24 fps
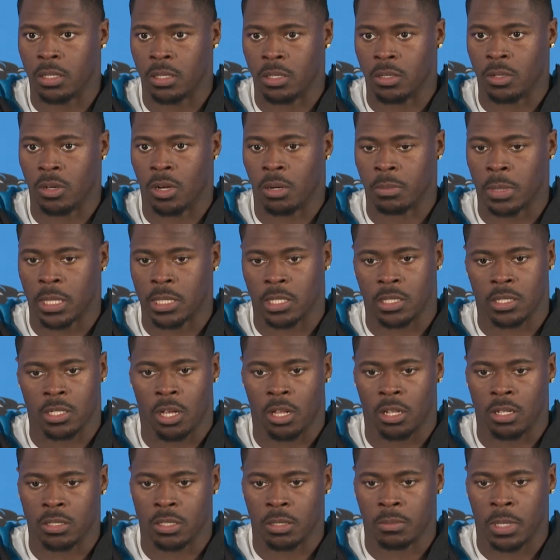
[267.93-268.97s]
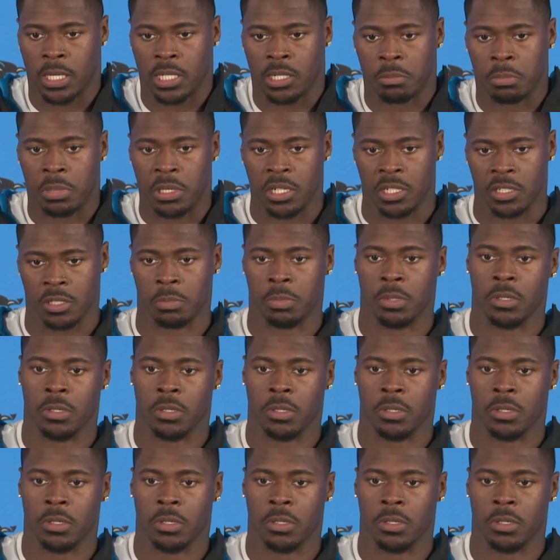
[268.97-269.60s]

You know, I'm not the tallest, I'm not the biggest,